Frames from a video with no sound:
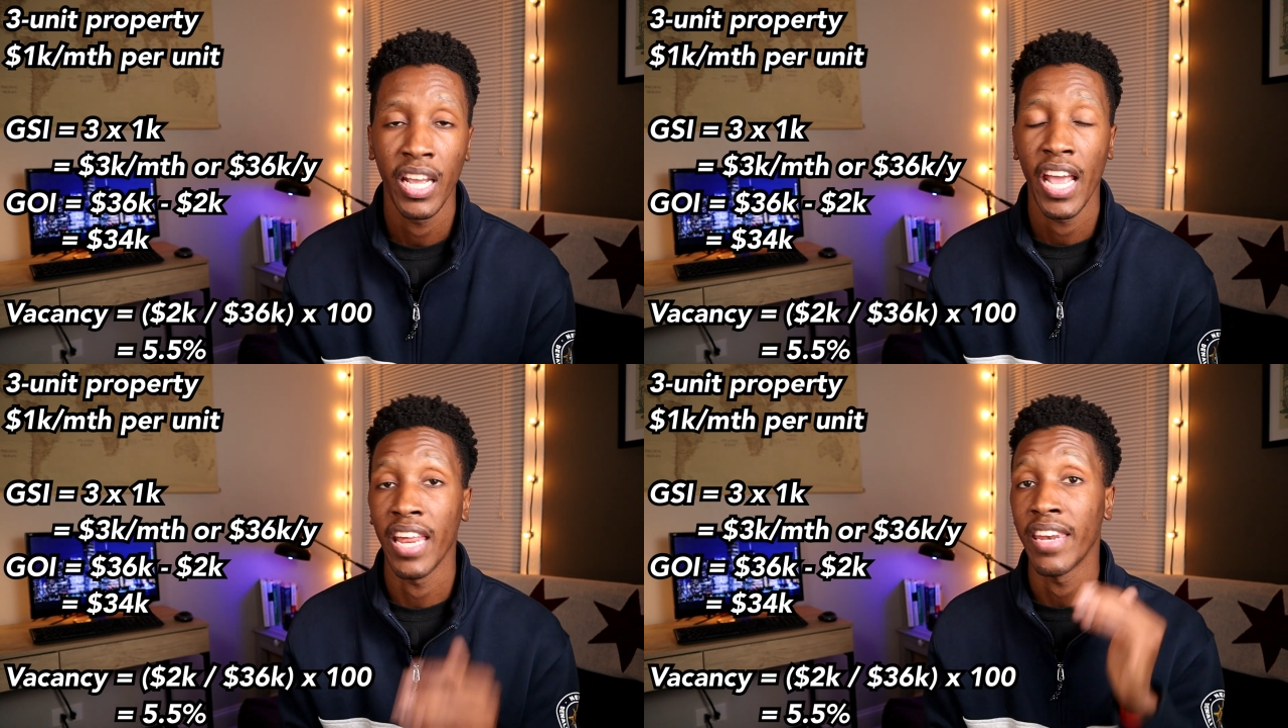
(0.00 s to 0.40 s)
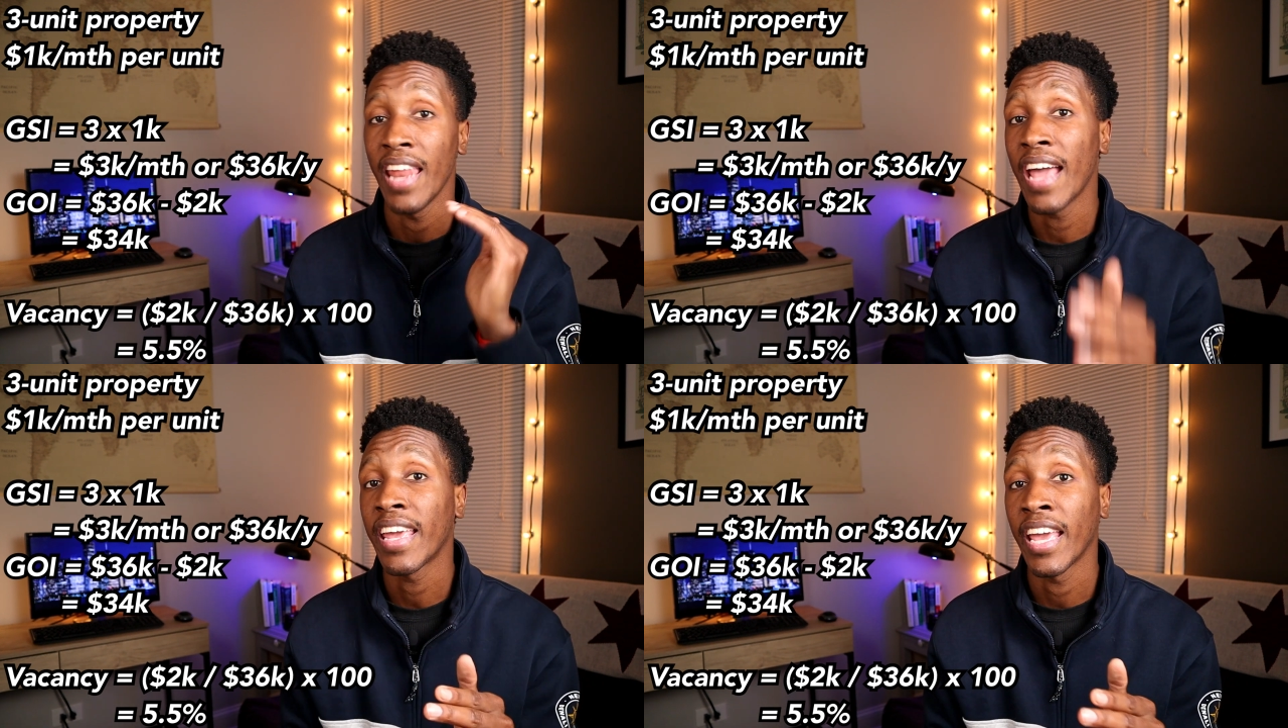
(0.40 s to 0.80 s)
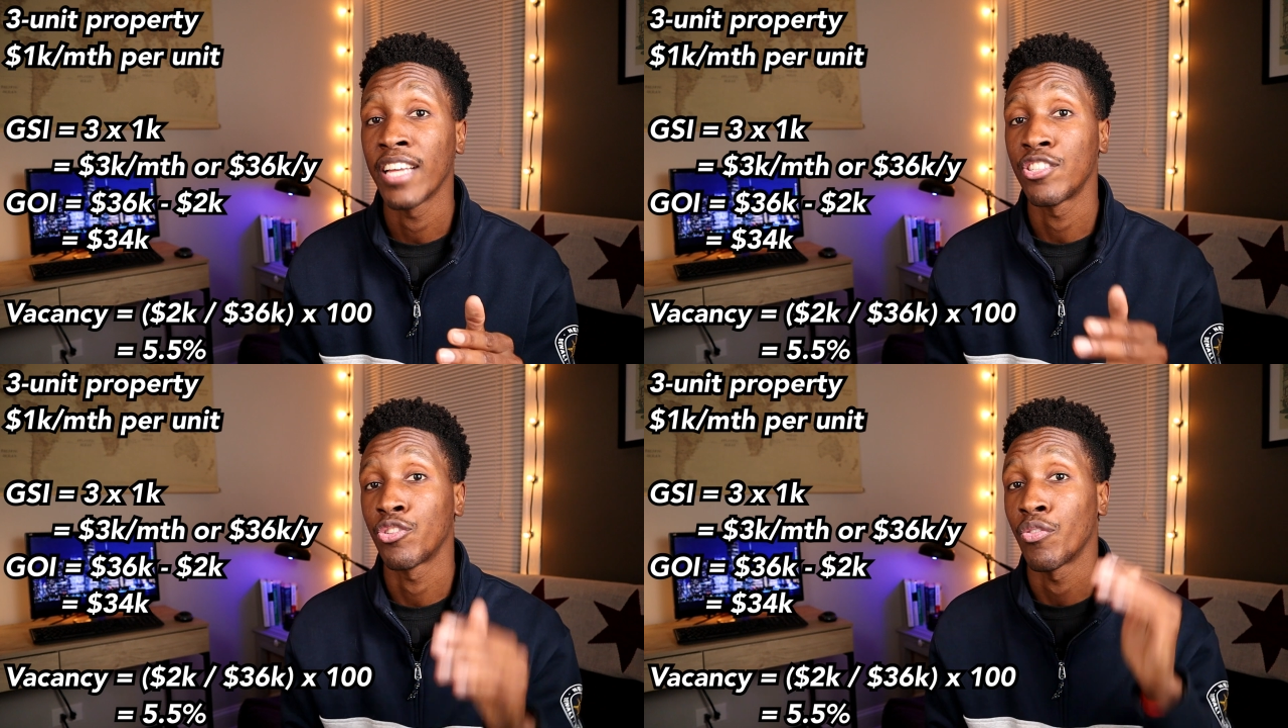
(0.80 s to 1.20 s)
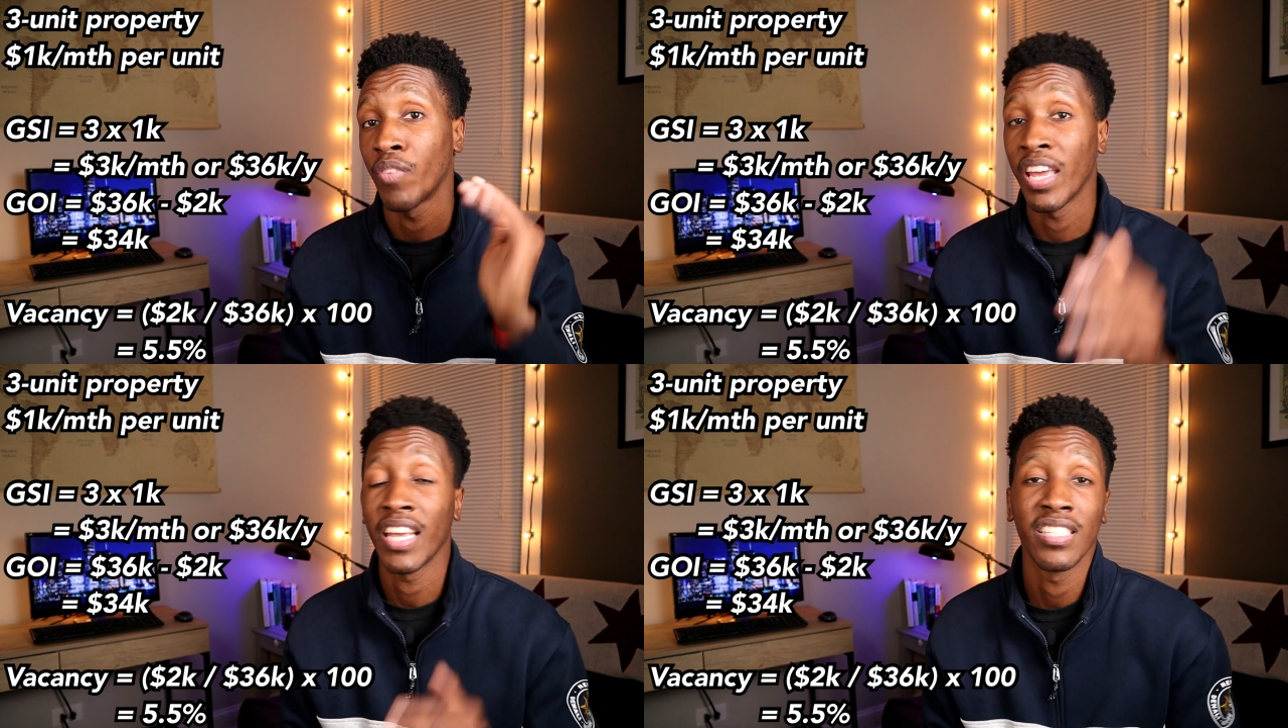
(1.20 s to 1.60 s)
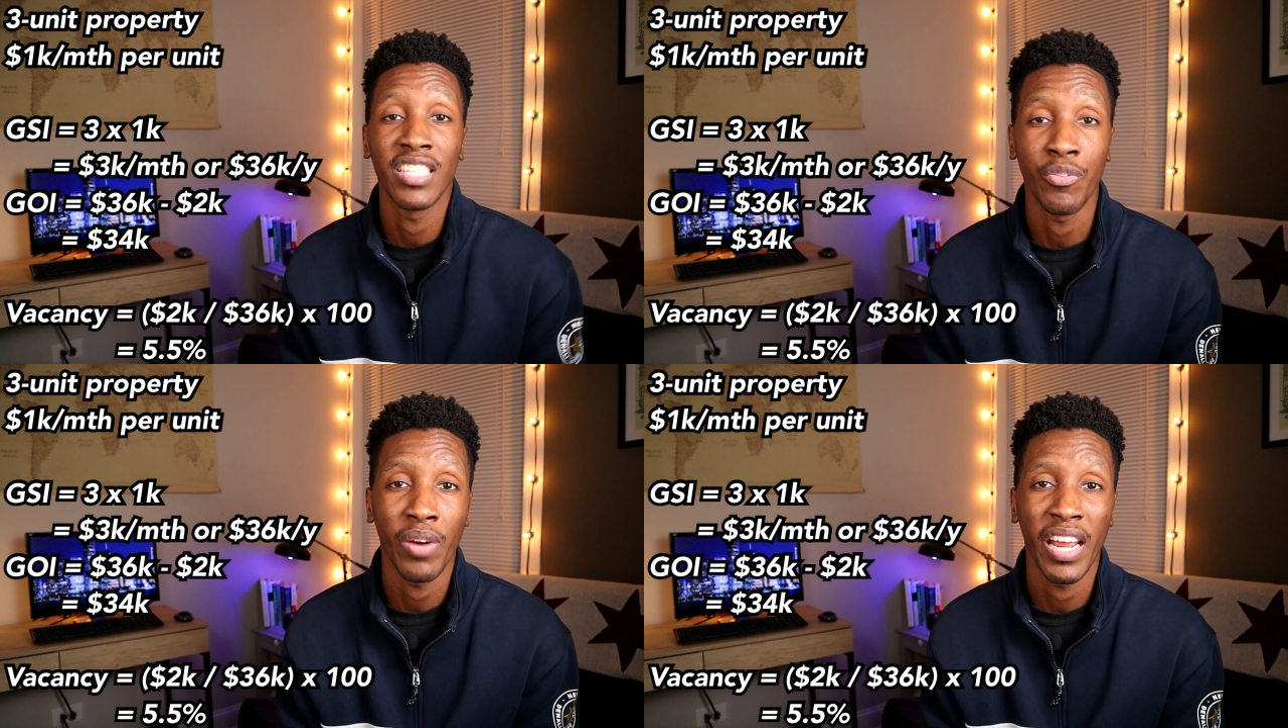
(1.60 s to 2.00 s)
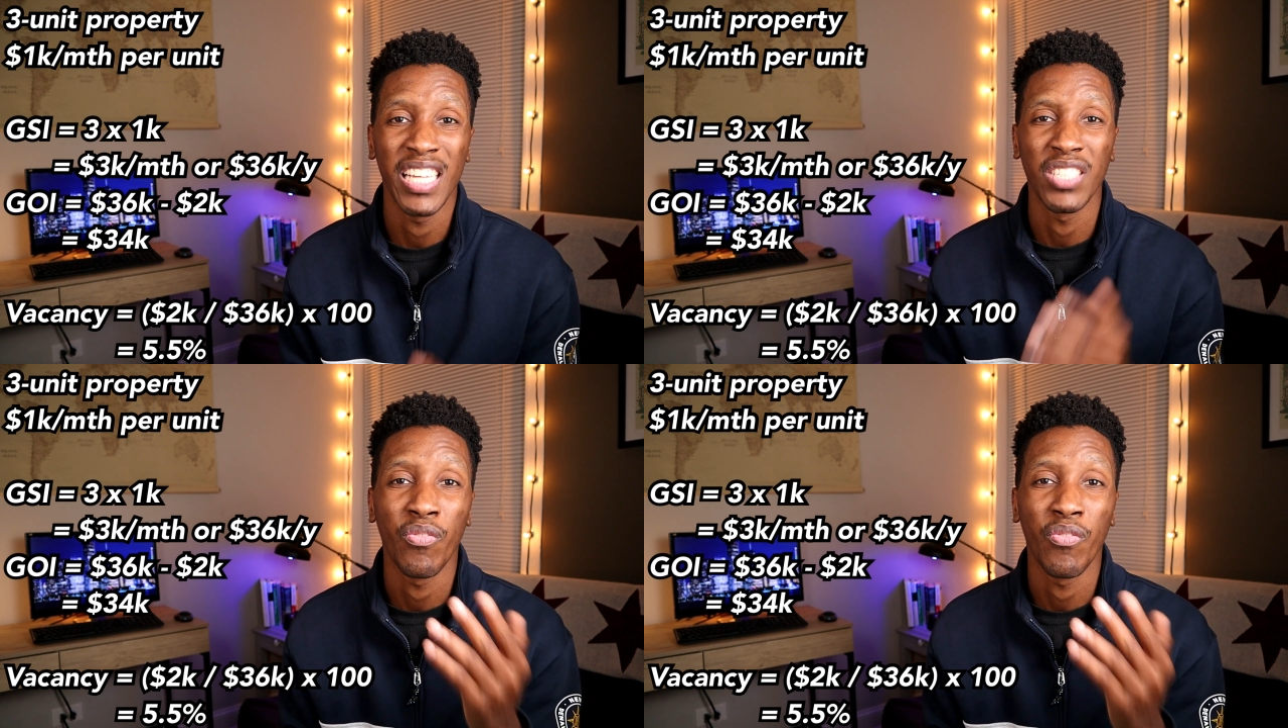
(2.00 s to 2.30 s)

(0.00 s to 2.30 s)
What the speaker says: And in that case, your vacancy rate is